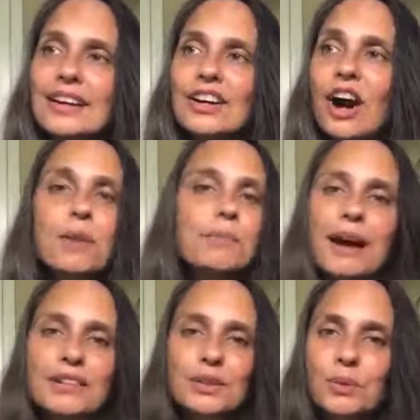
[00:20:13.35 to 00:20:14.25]
gone
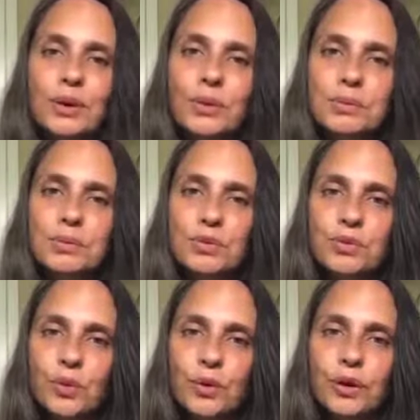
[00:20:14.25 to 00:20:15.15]
back to what it was
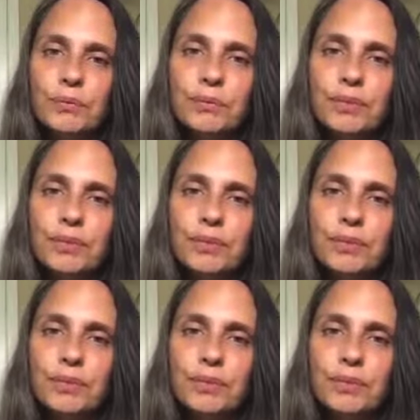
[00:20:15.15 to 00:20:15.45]
before.